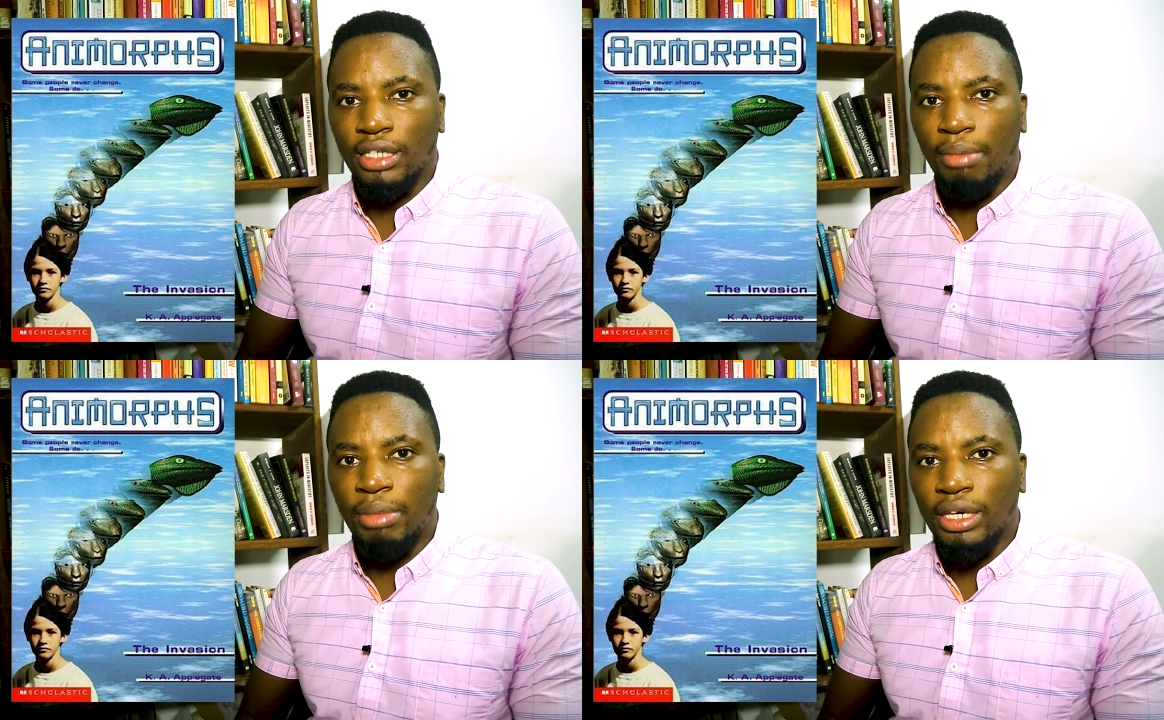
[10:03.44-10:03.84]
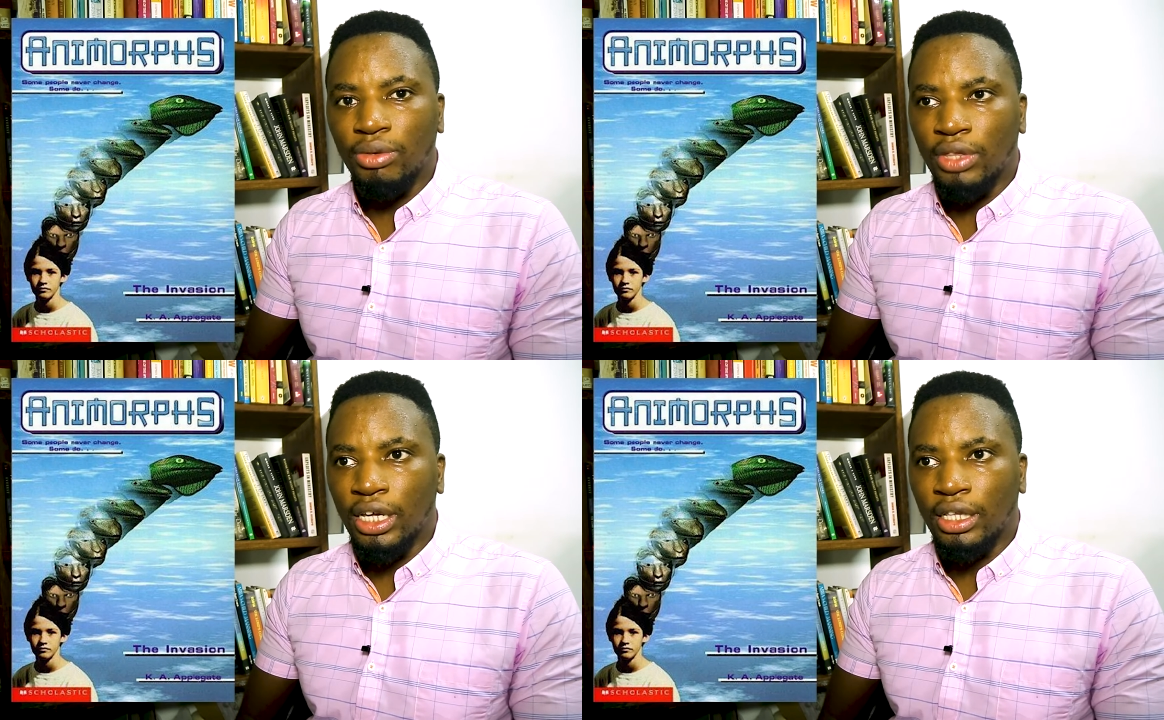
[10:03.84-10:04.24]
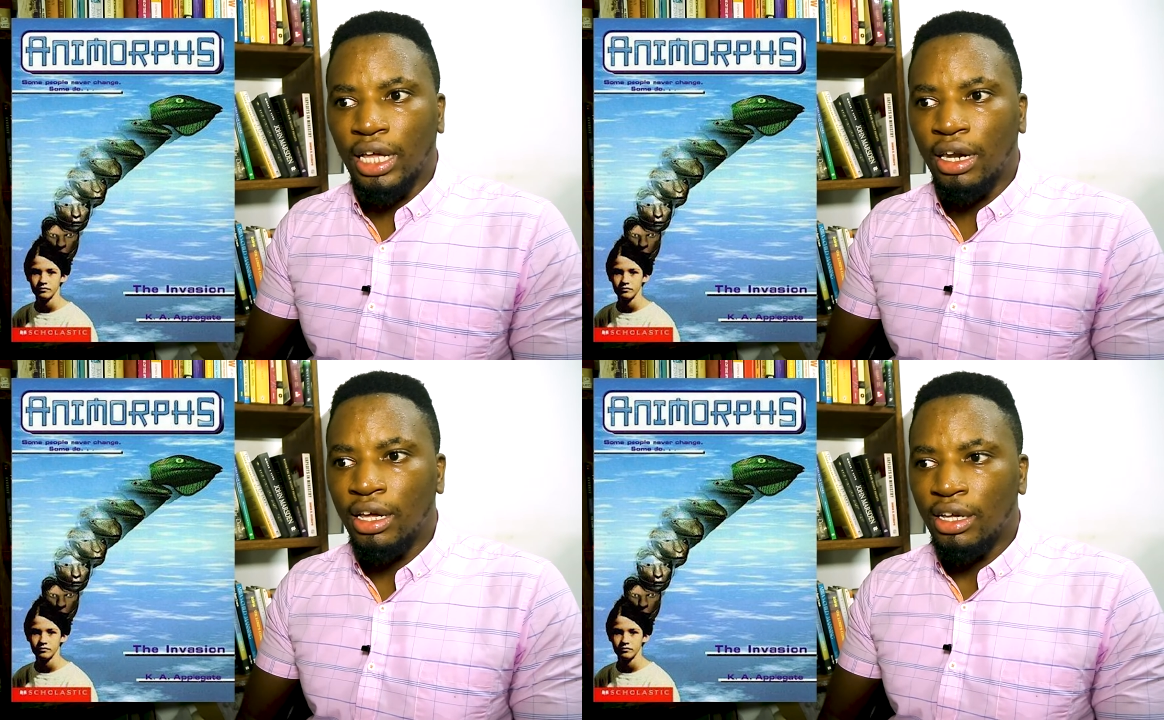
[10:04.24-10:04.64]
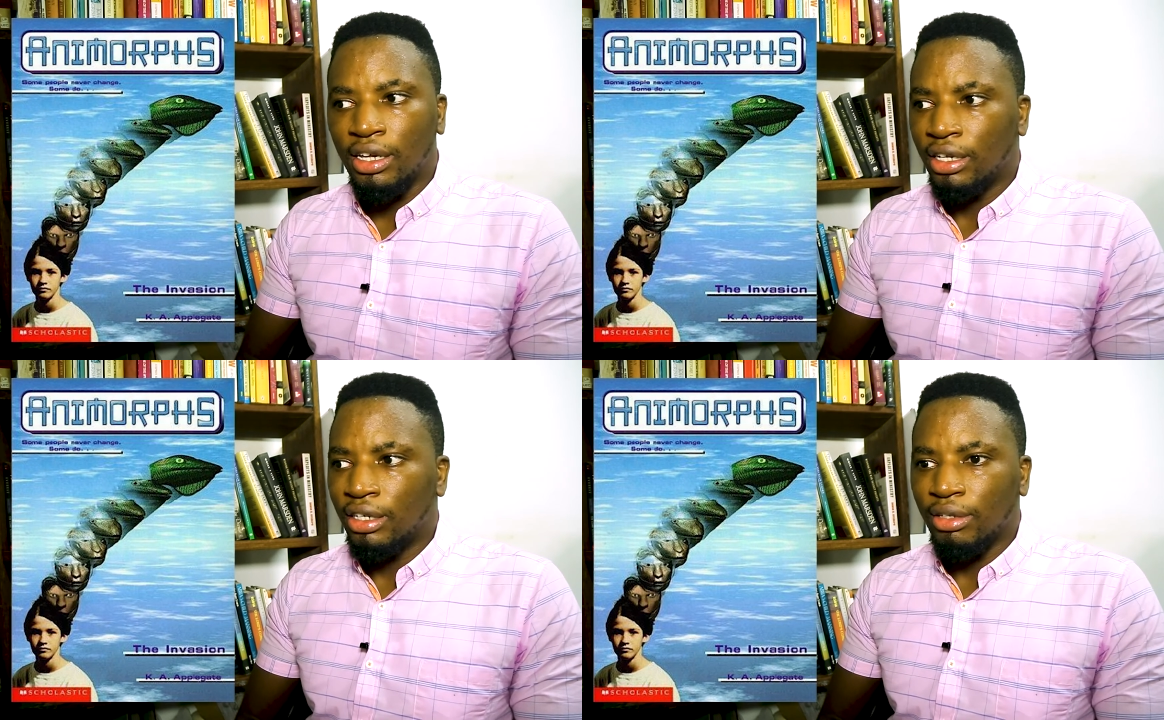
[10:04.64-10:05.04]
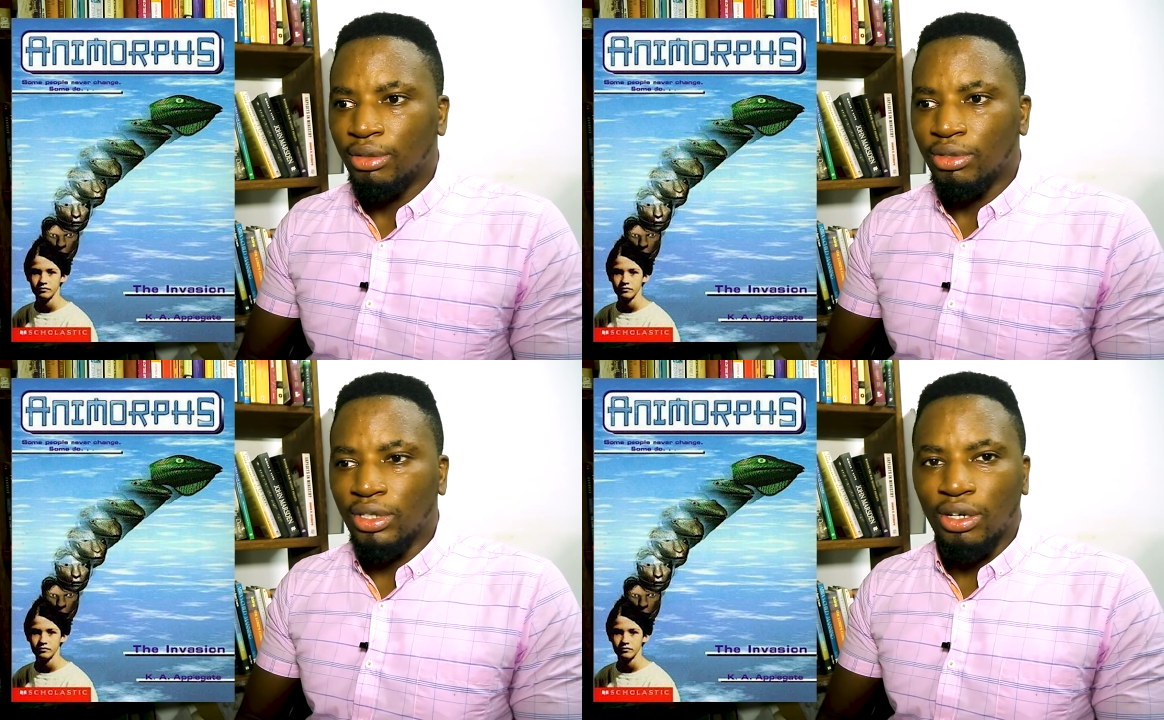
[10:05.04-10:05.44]
that make you think that
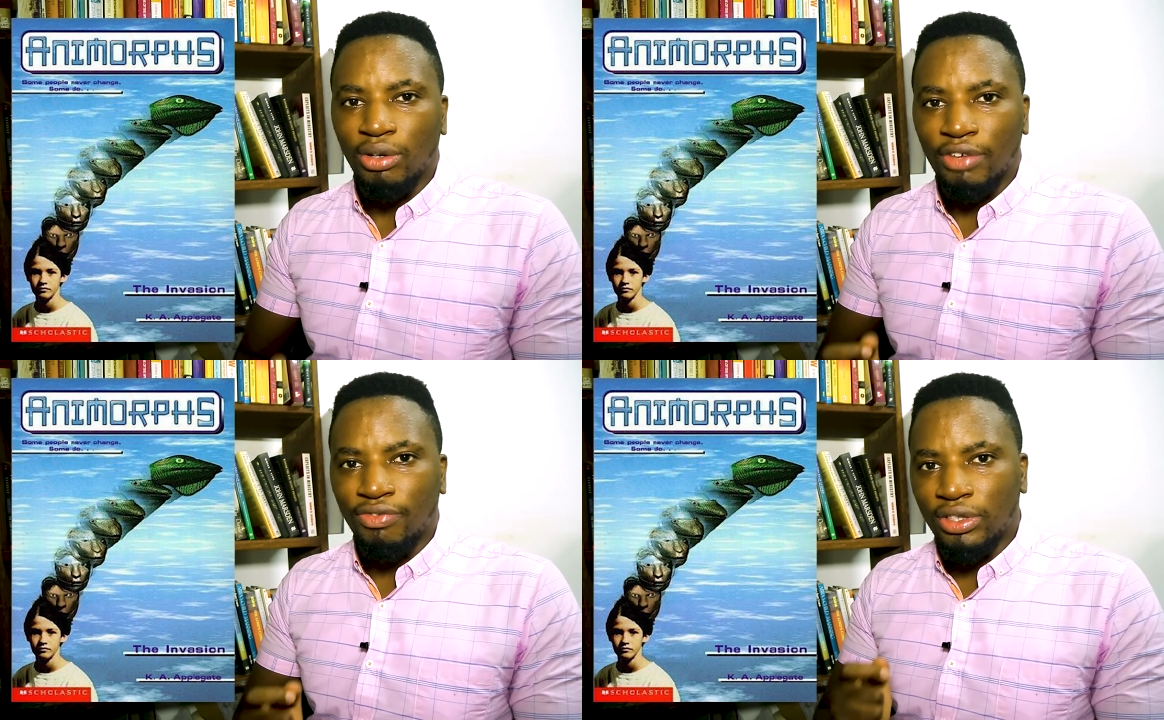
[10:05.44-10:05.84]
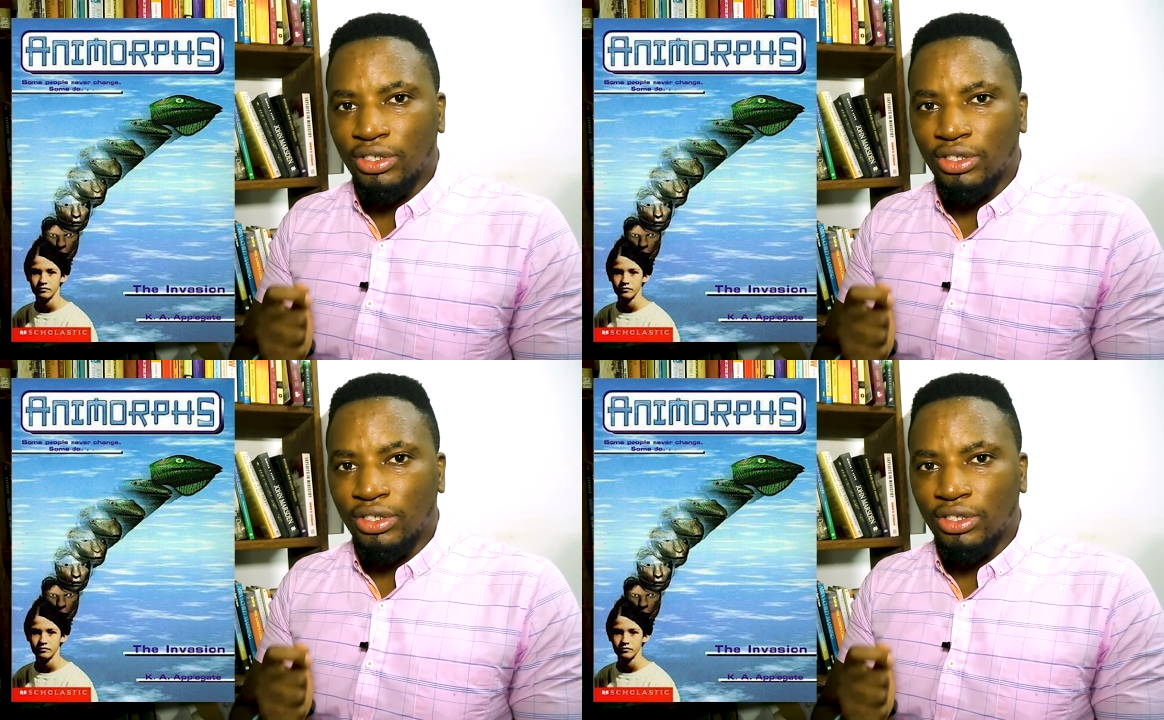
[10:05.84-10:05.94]
if